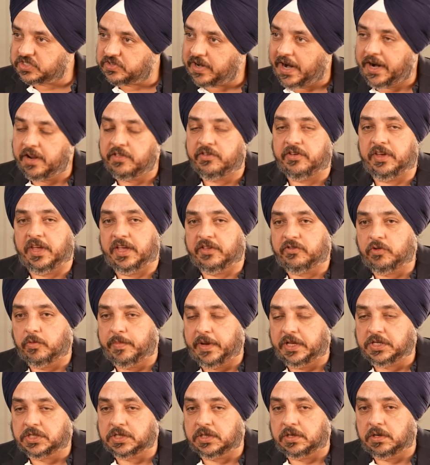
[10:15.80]
strategy, as you
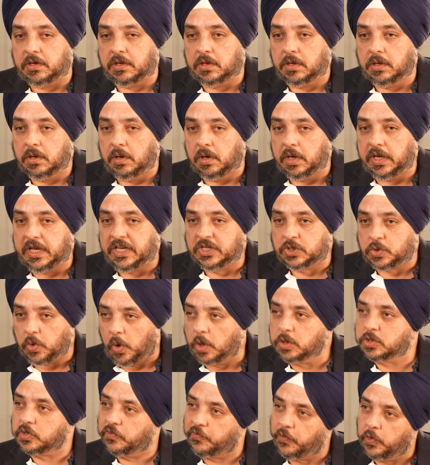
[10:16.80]
mentioned, is
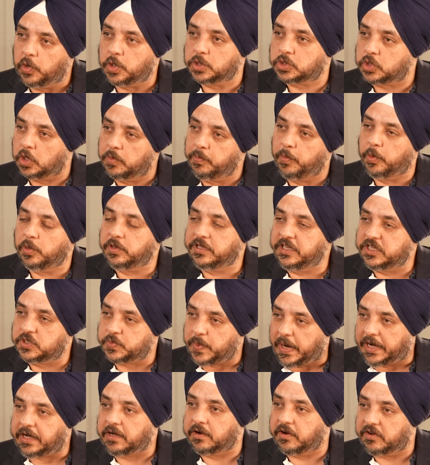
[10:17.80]
also focused on both these
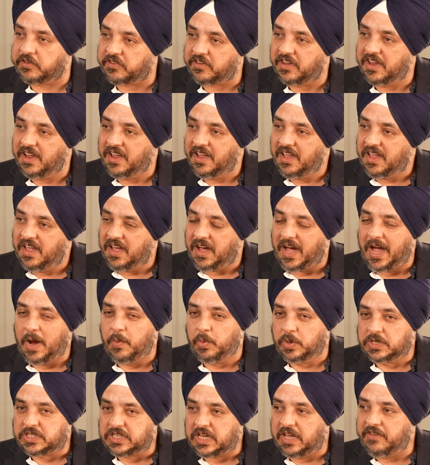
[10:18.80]
vectors. I
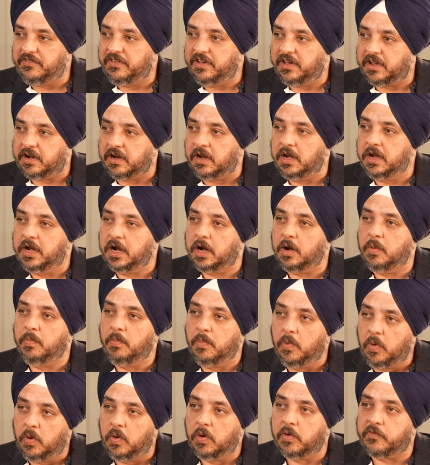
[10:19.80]
would say we are a little
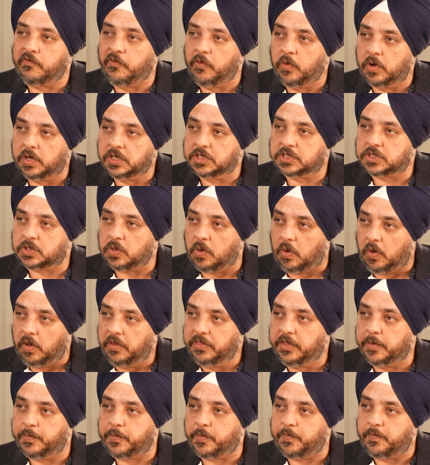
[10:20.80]
more focused
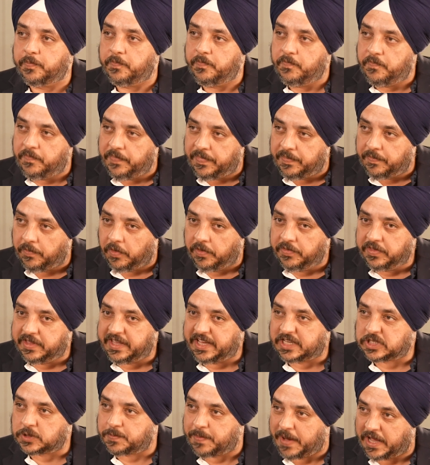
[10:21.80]
on the
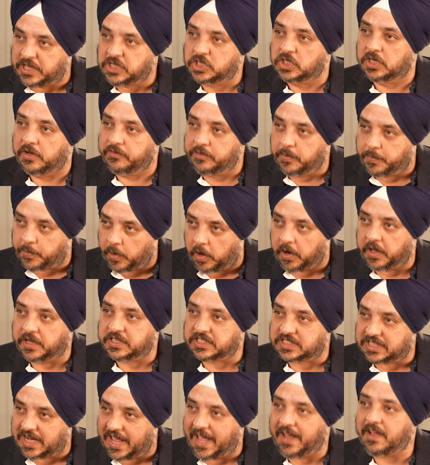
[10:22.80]
expansion of the
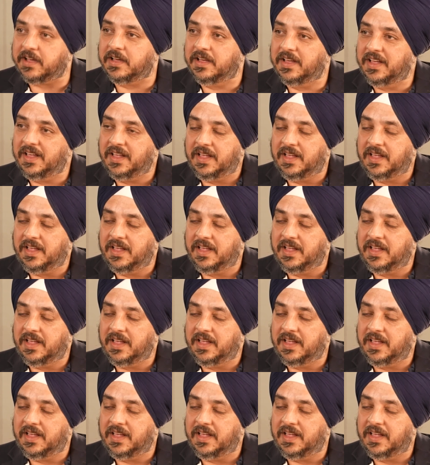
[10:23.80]
product stack.